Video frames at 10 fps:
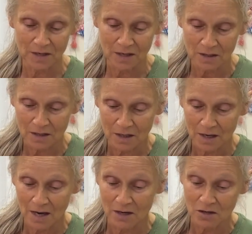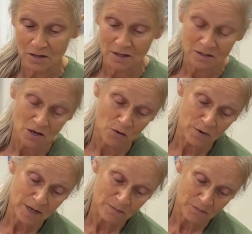it. And it's
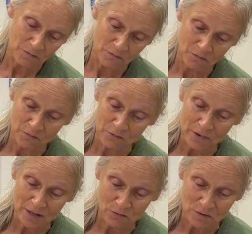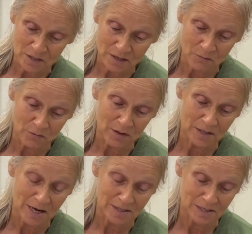already really risen up really
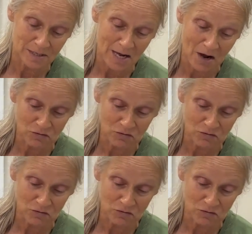nicely now.